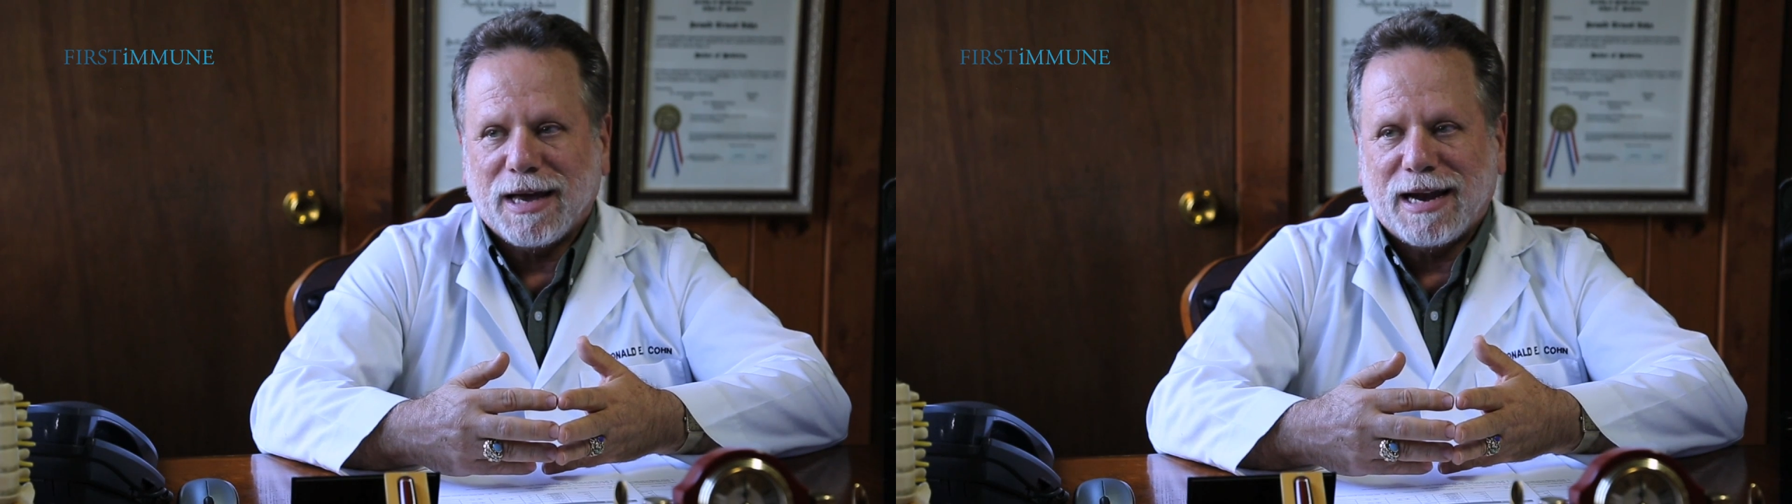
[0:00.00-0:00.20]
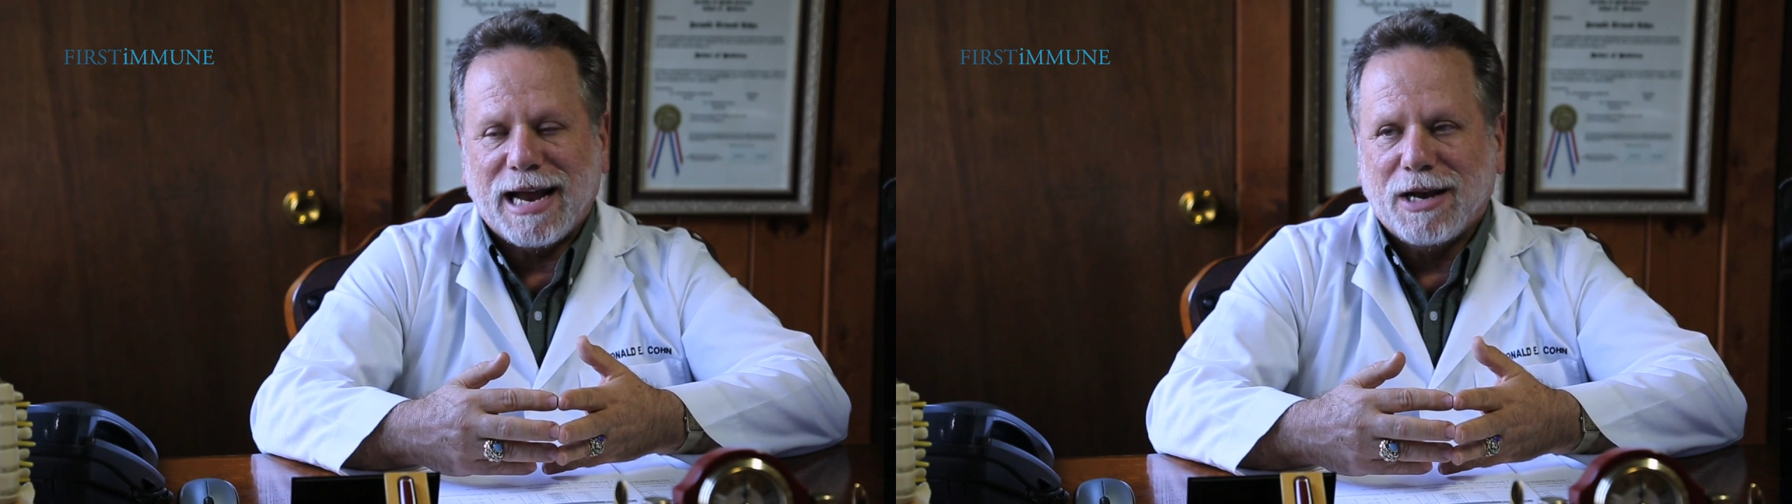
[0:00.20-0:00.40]

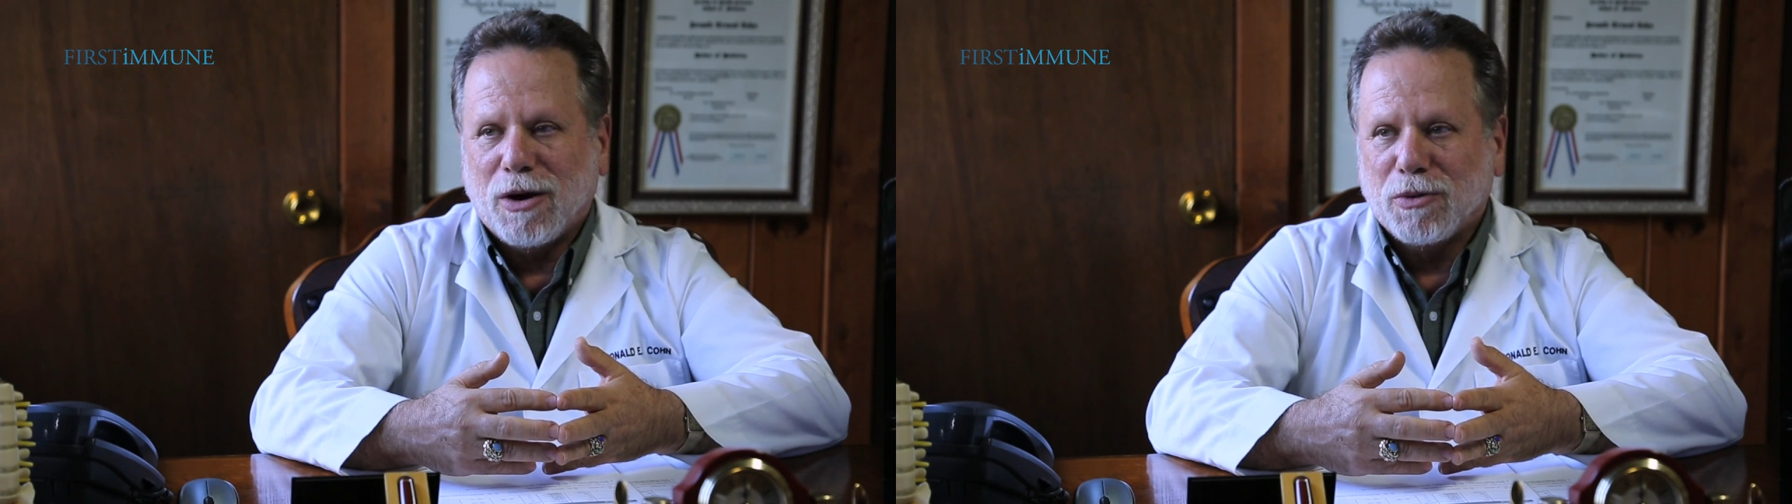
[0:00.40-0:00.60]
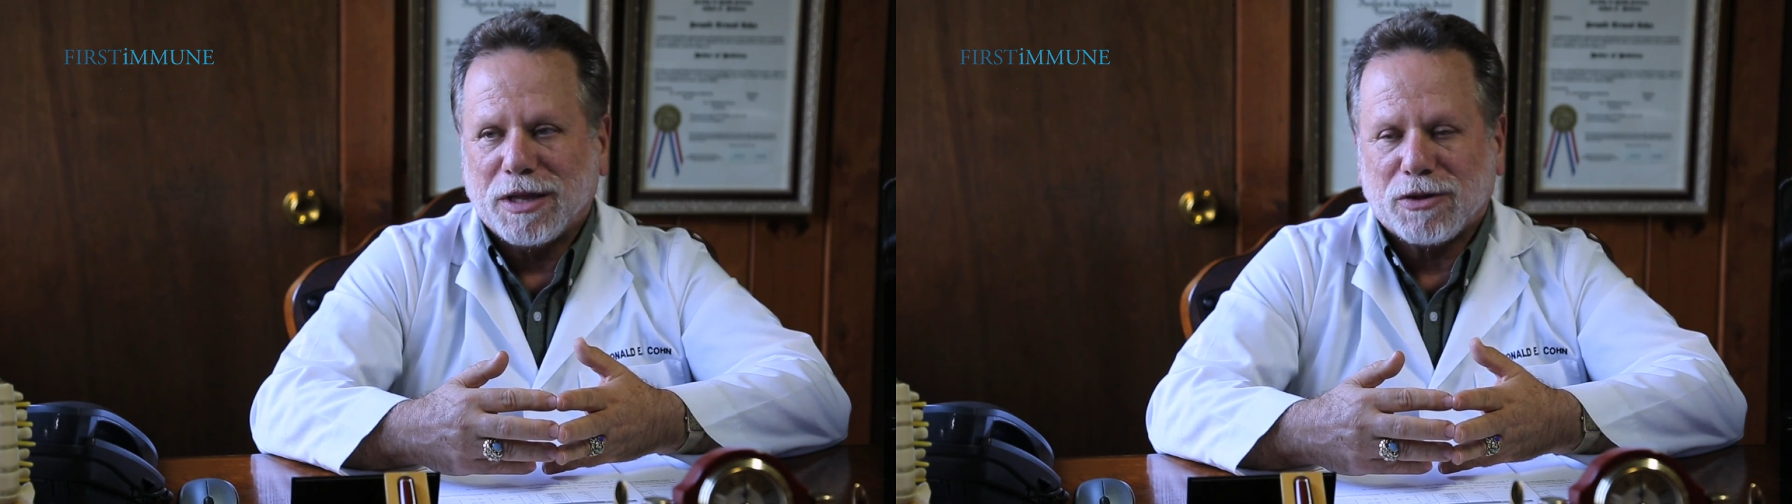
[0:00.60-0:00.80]
and I
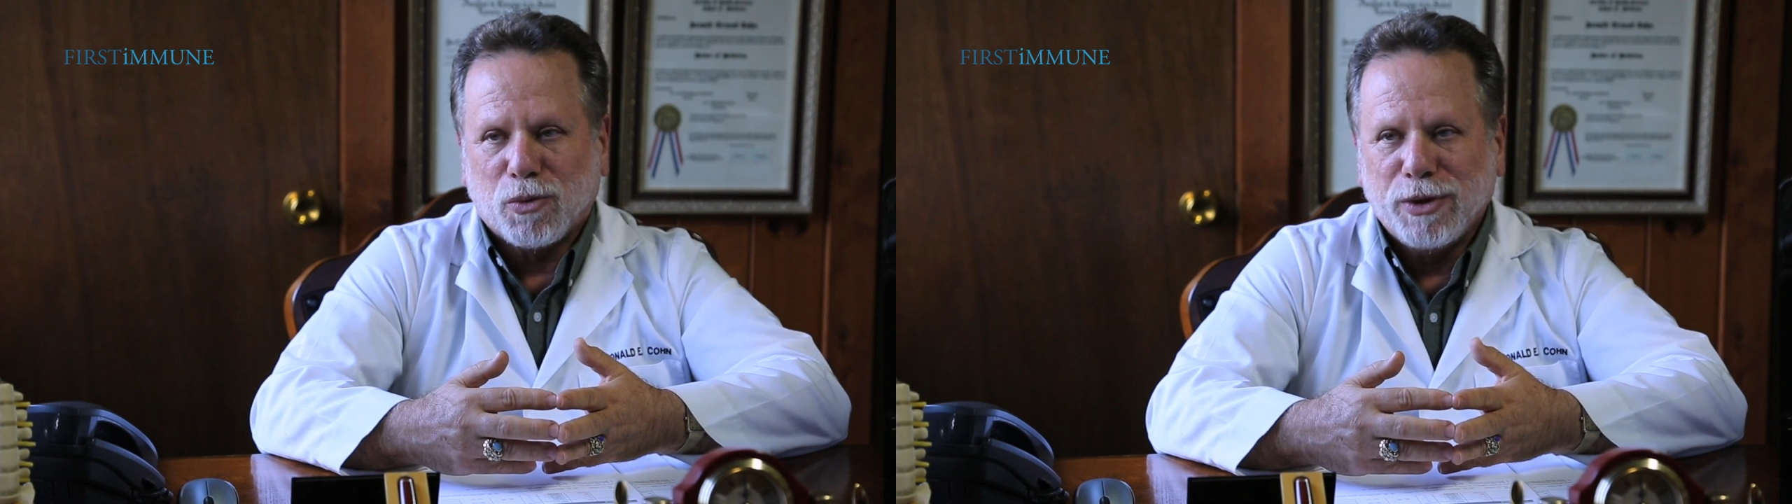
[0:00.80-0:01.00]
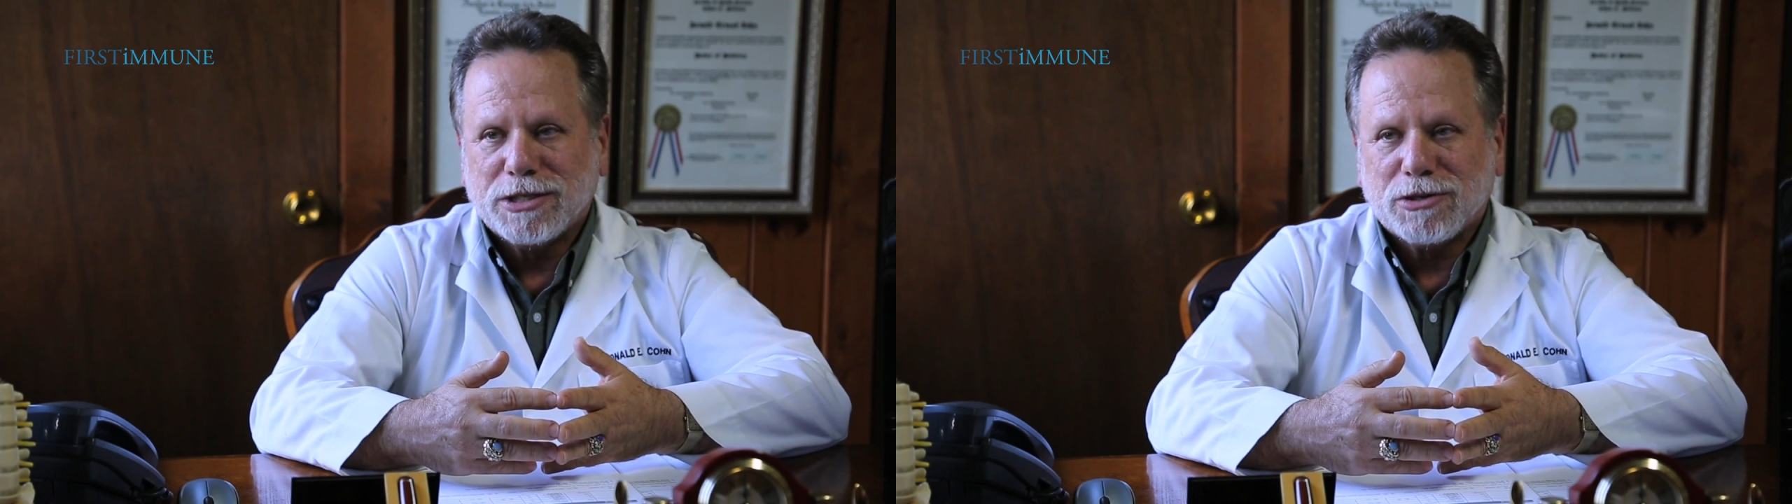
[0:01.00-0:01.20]
know that the
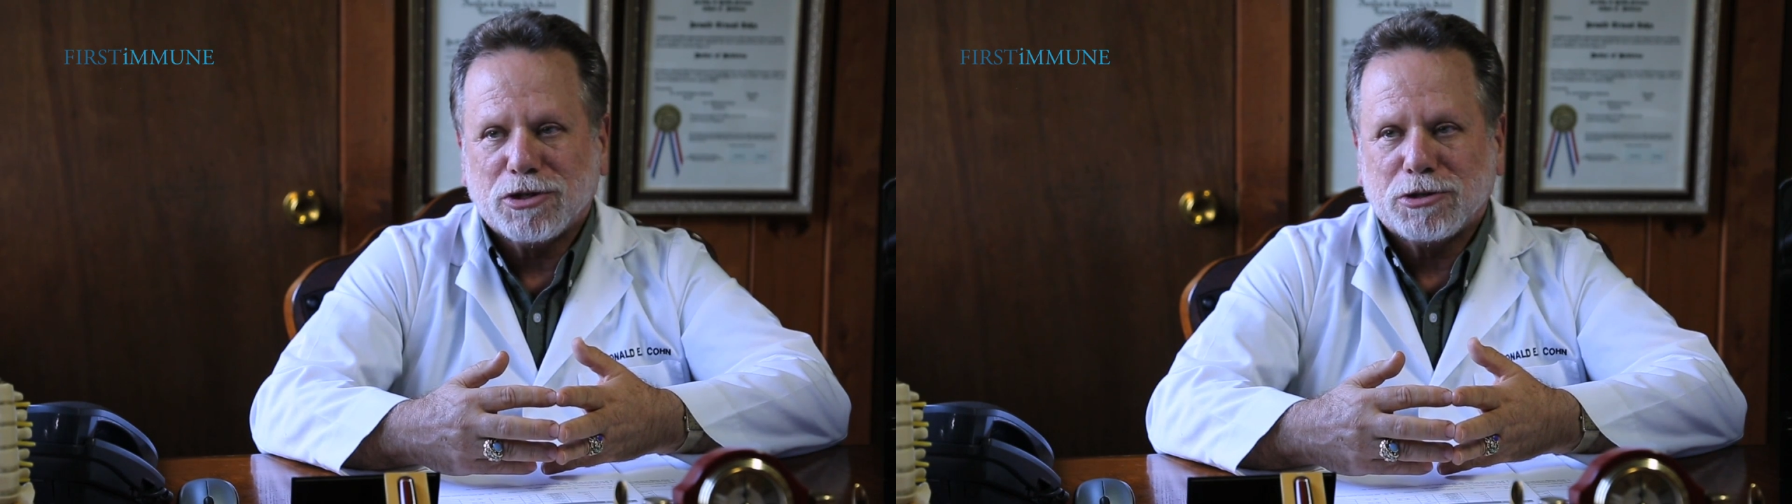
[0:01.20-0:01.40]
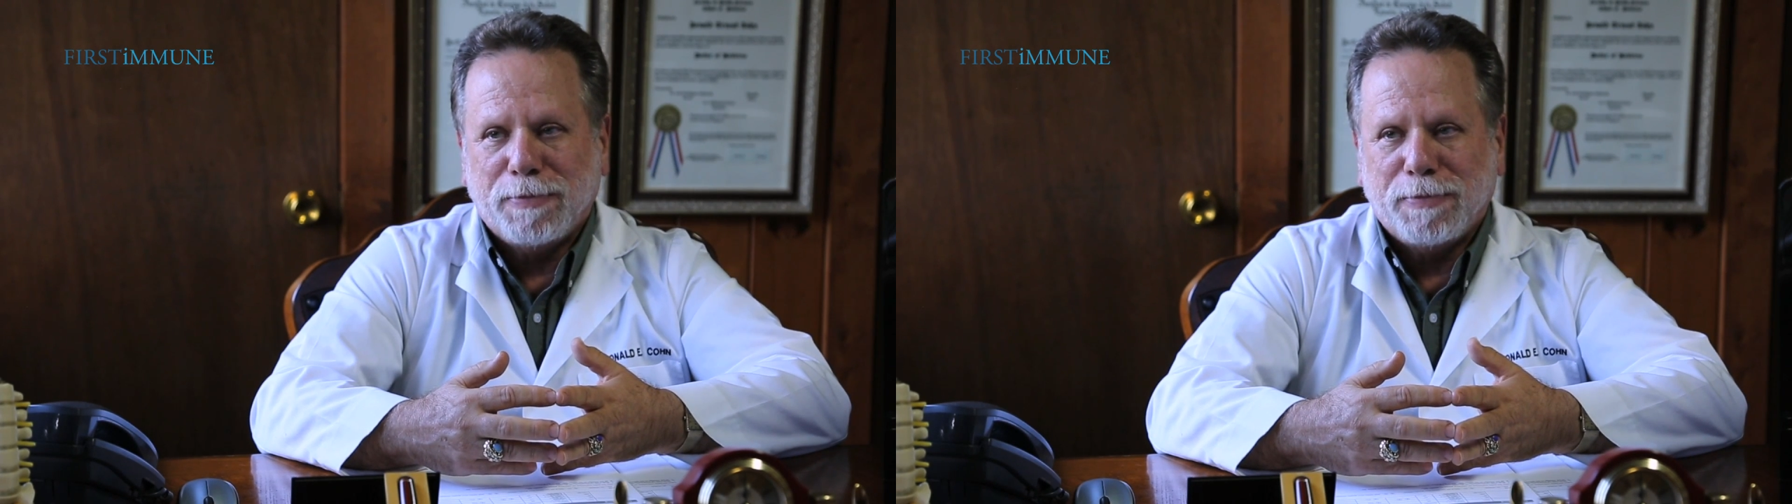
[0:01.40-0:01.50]
research